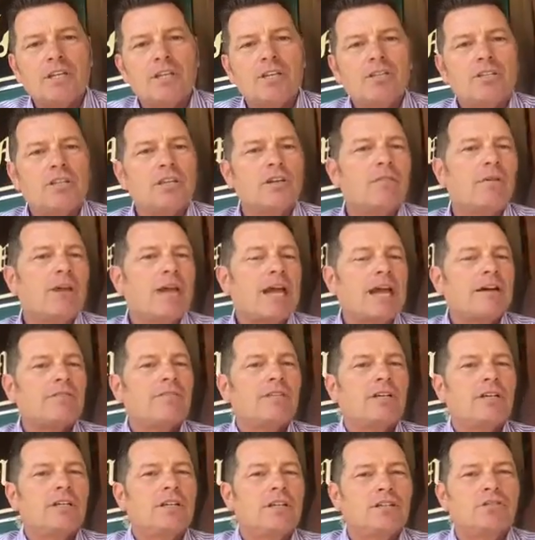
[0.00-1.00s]
You see, we have
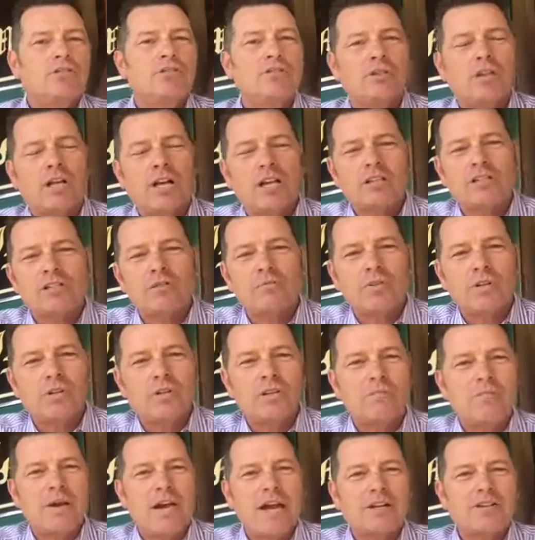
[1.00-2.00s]
a cool customer
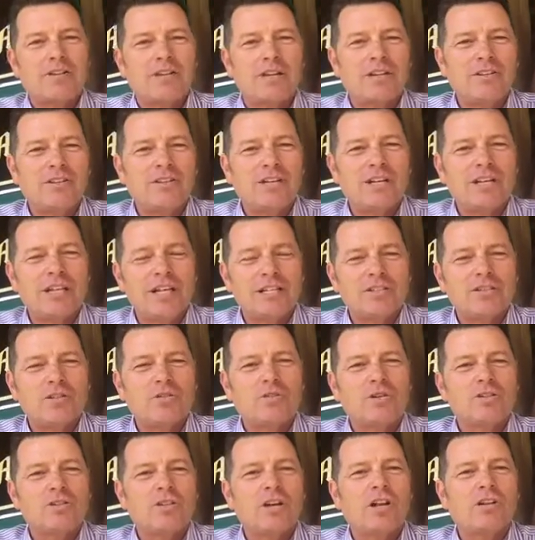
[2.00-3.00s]
in the background there. That's a
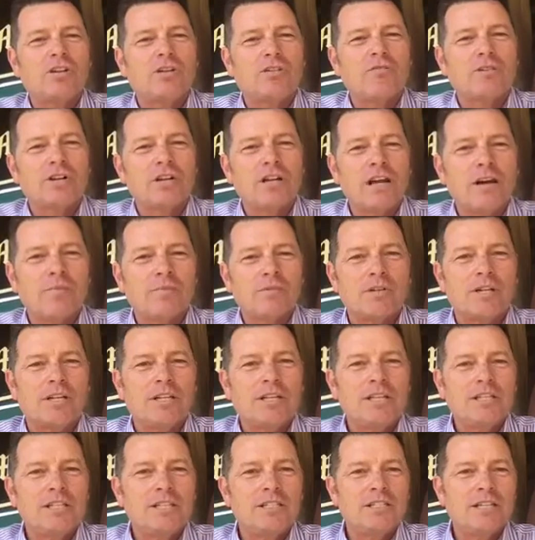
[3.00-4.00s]
horse called Overcomer,
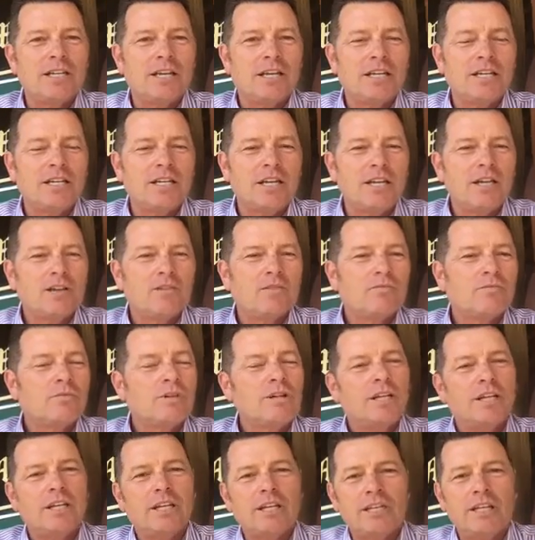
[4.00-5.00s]
and he's
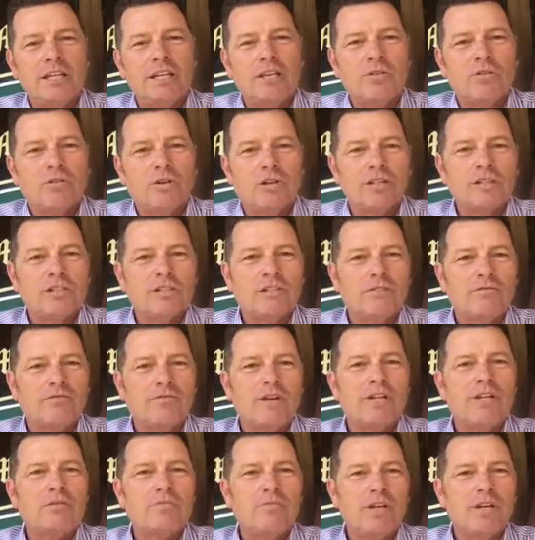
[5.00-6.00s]
really a neat horse,
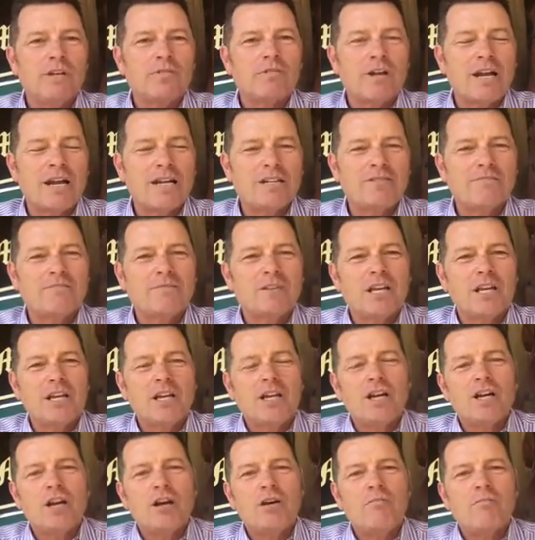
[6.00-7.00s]
fun to be around.
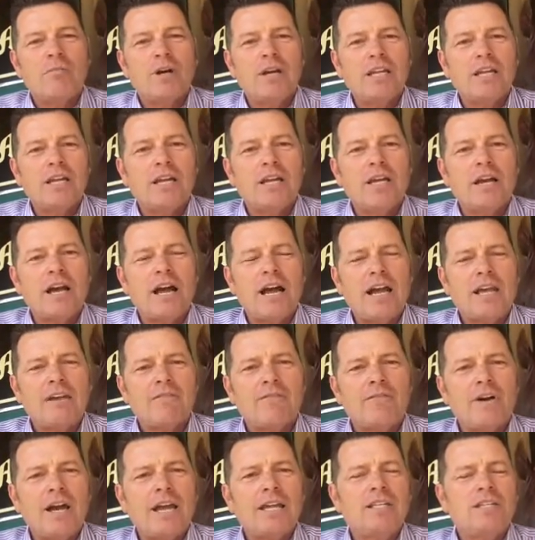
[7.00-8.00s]
But I
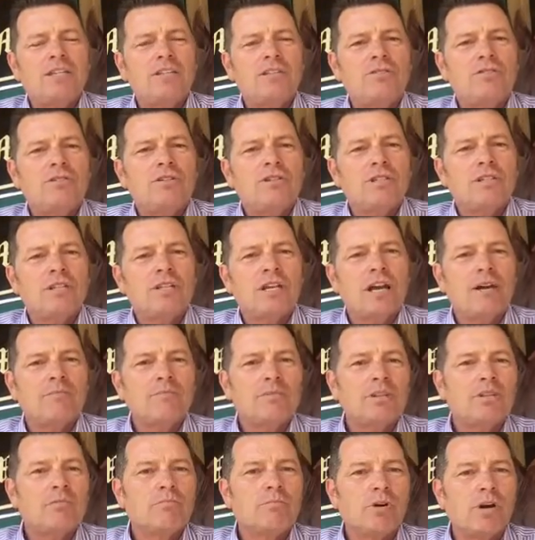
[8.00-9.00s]
invite you to come
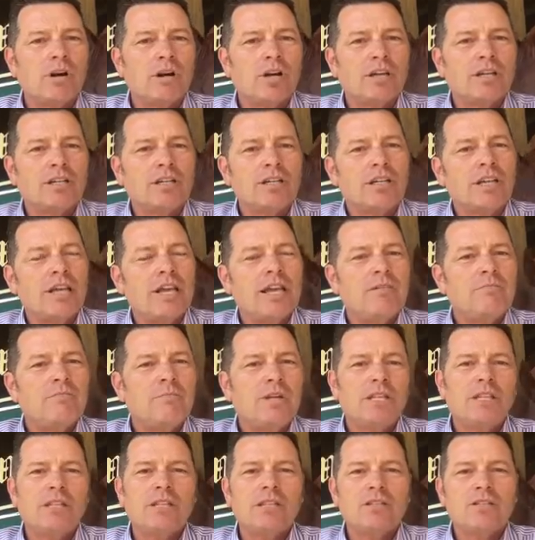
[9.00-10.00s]
to the barn and
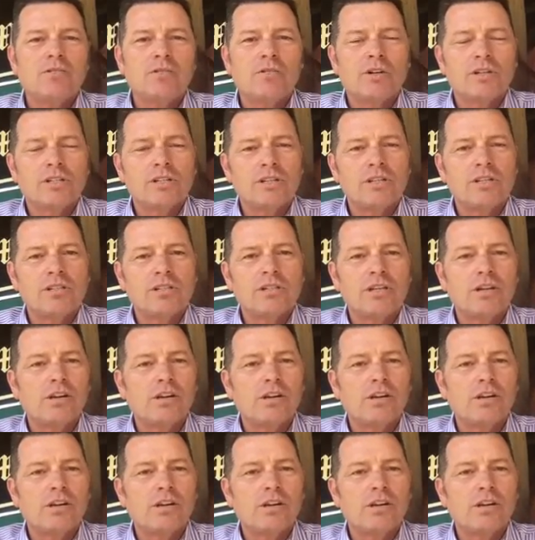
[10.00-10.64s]
meet these horses.